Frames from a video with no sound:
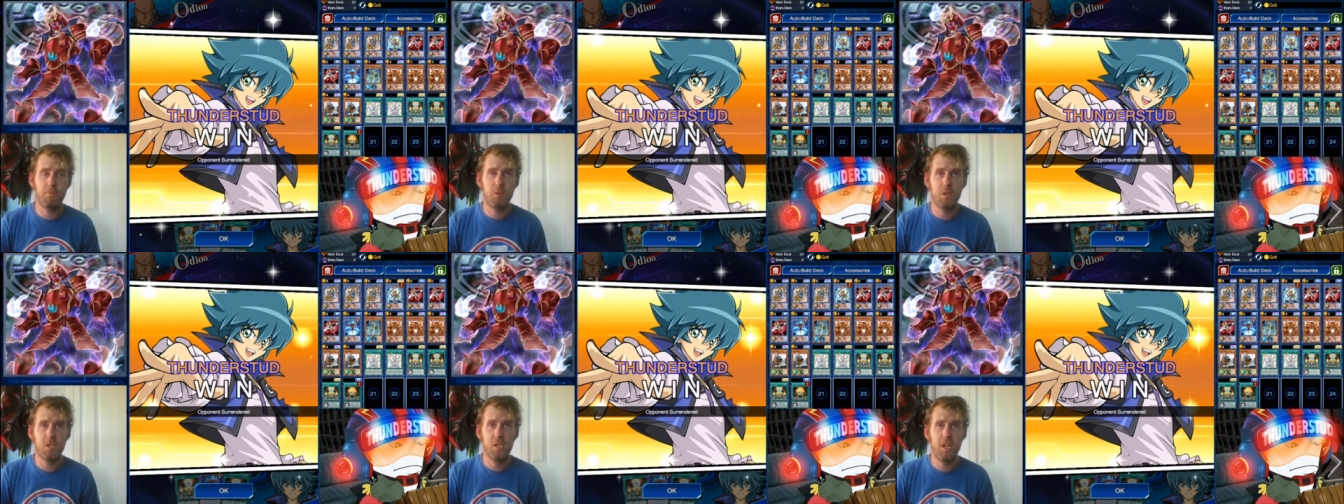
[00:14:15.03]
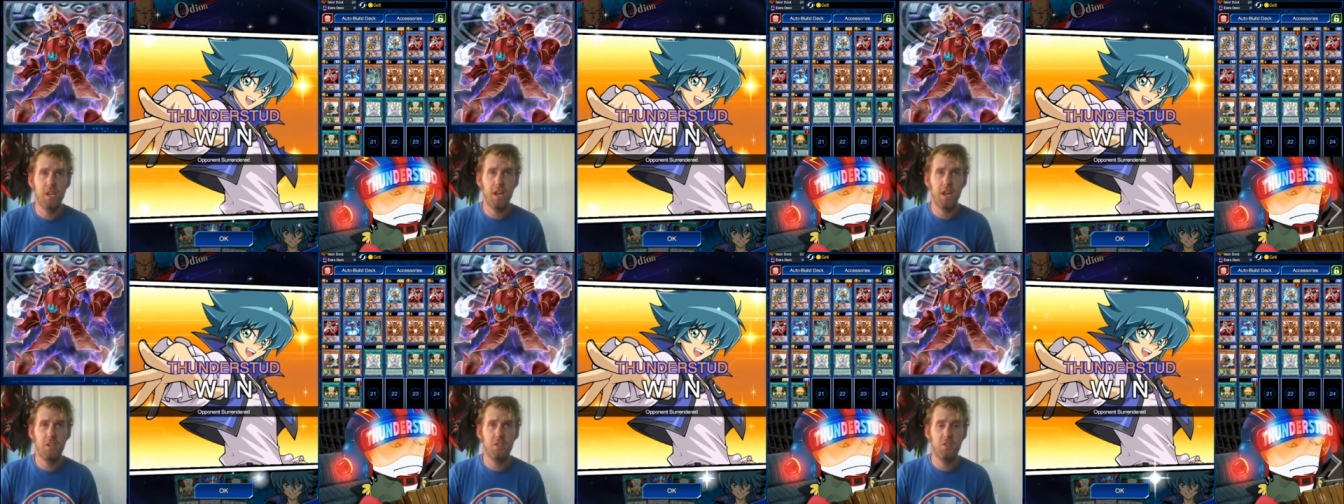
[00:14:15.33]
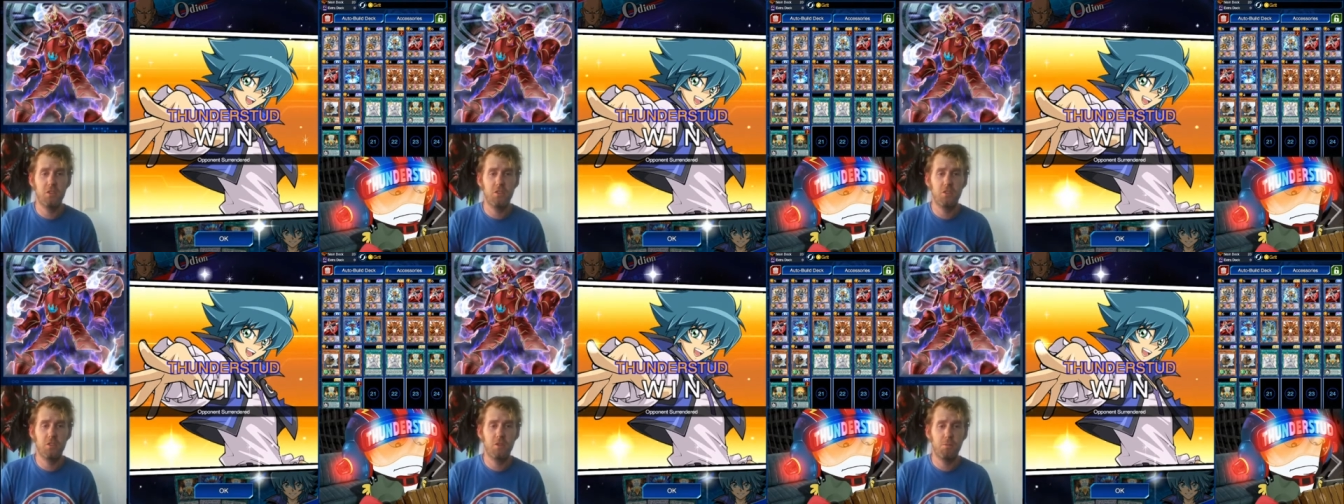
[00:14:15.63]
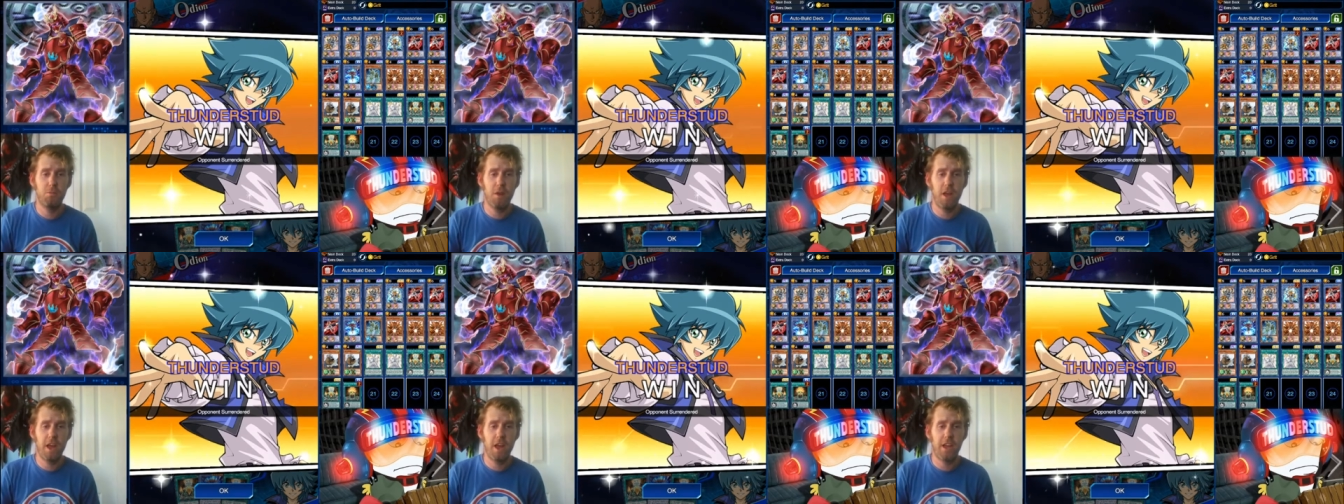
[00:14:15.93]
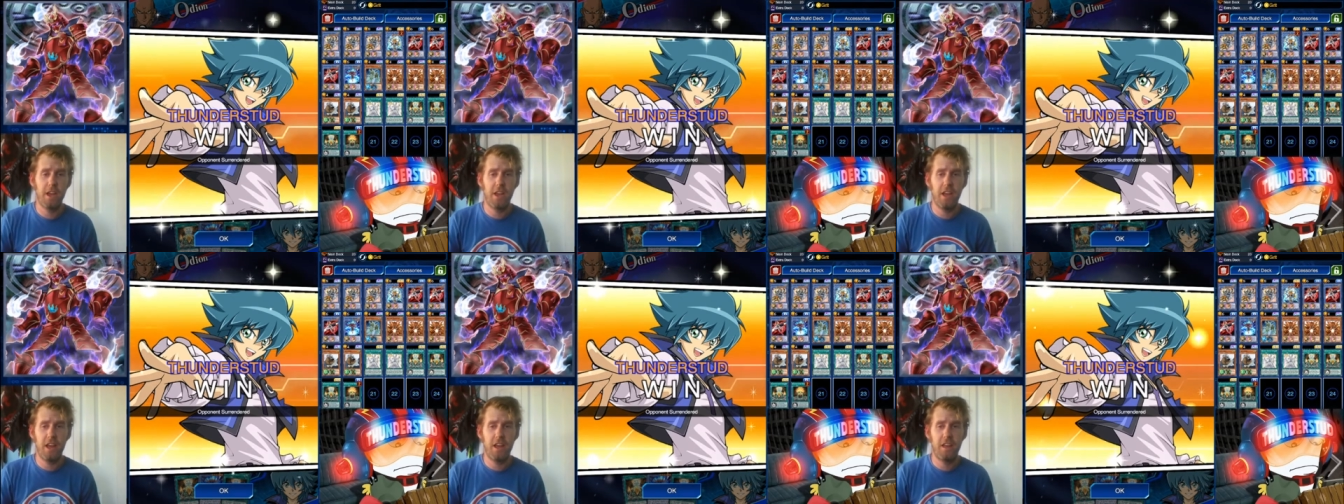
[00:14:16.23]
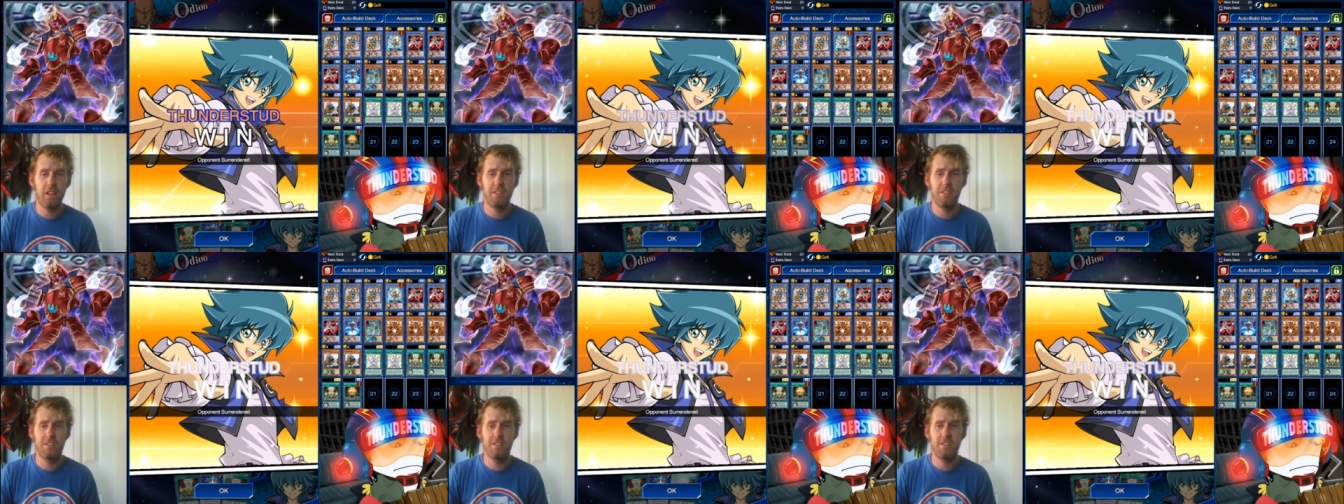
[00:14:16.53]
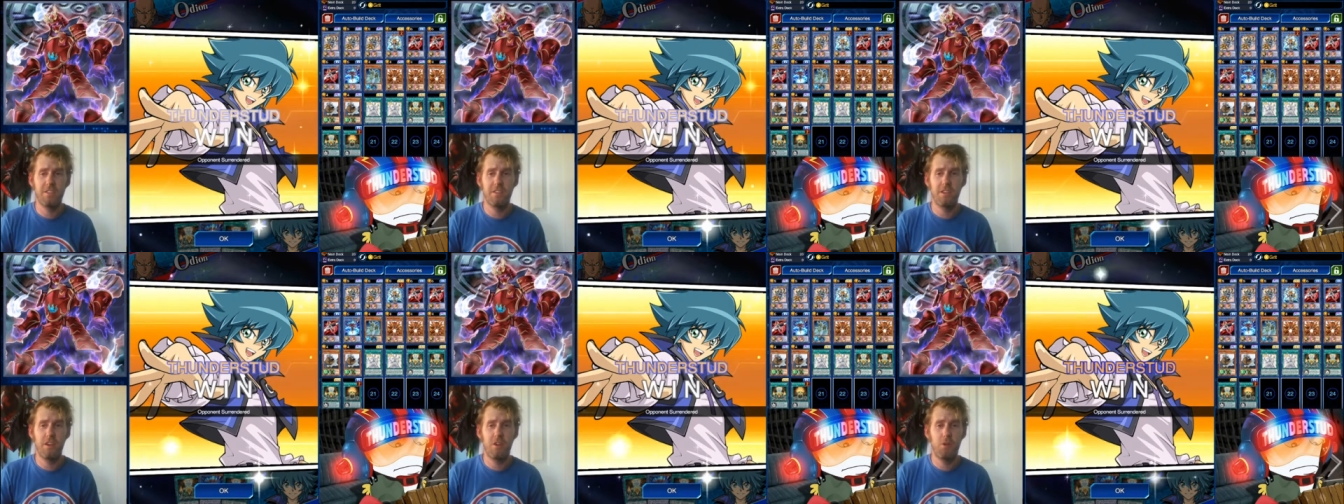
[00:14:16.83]
Machine Angels are back,
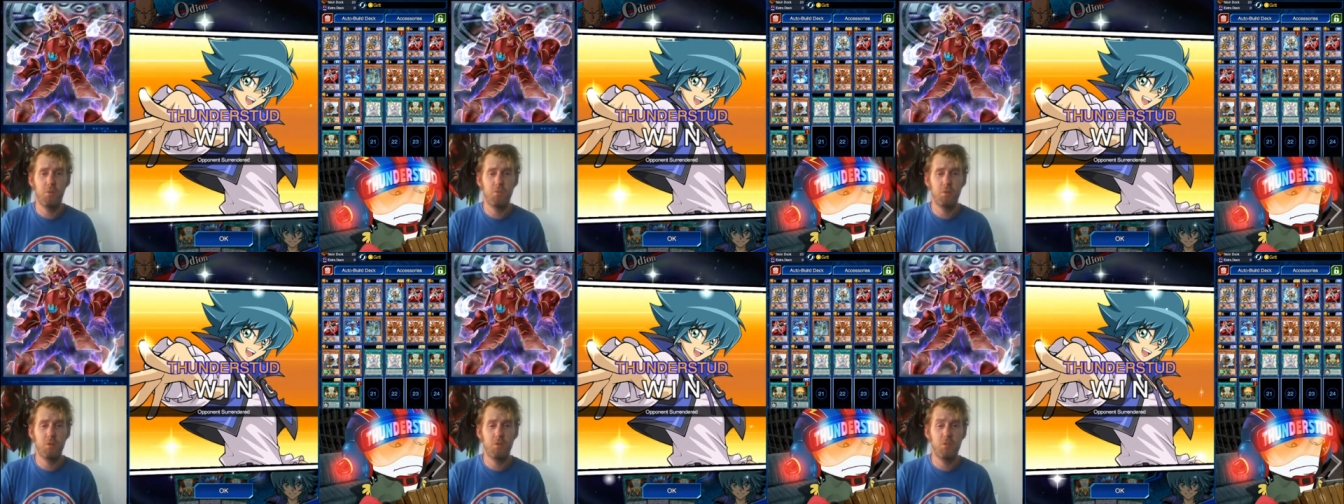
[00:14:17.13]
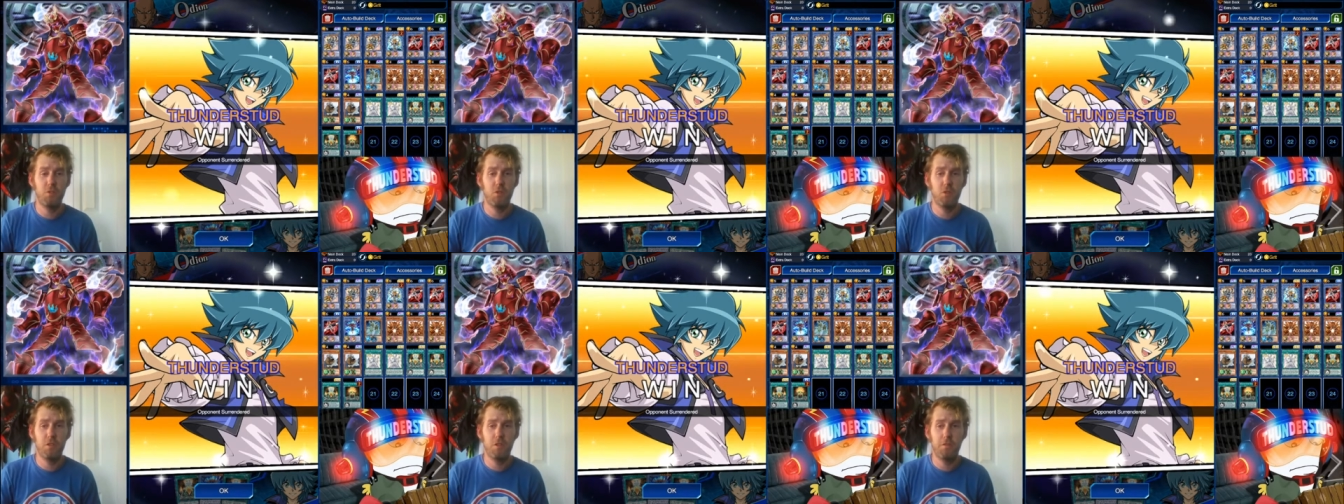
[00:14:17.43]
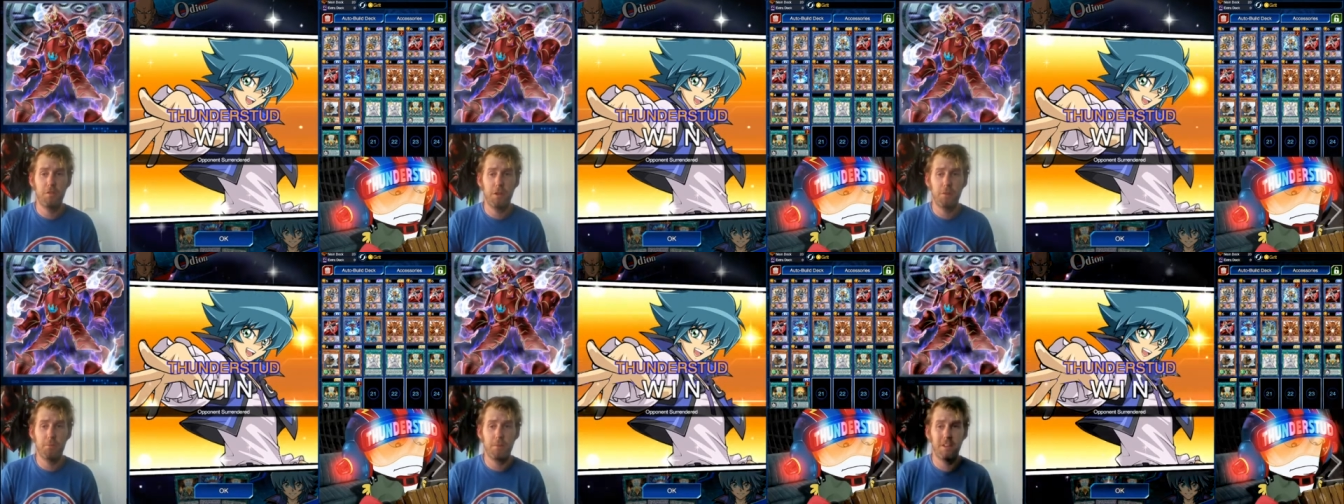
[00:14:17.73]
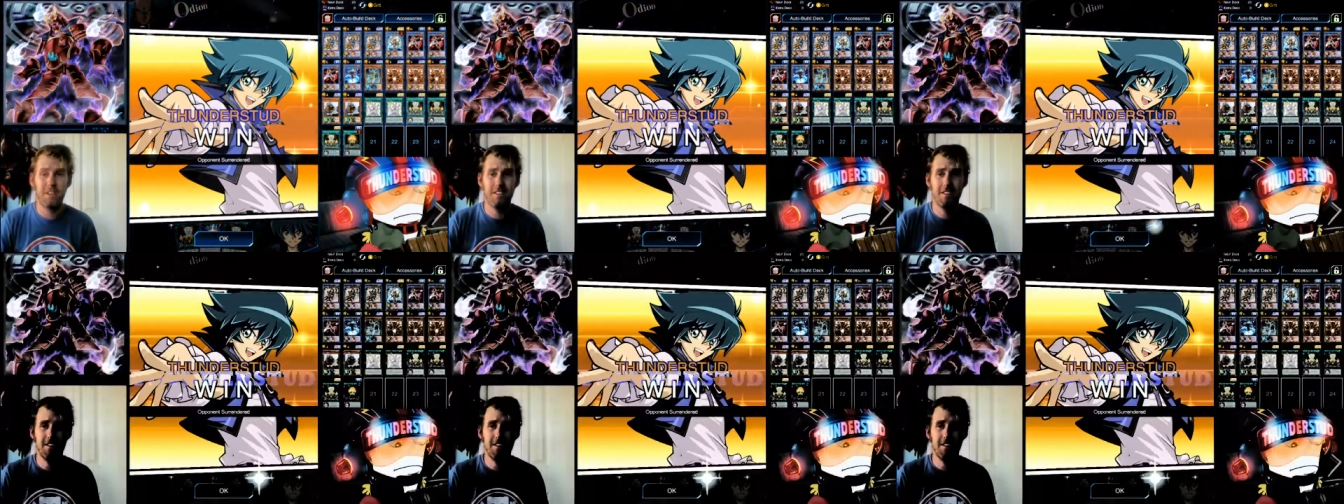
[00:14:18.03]
guys. I hope you enjoyed the replays.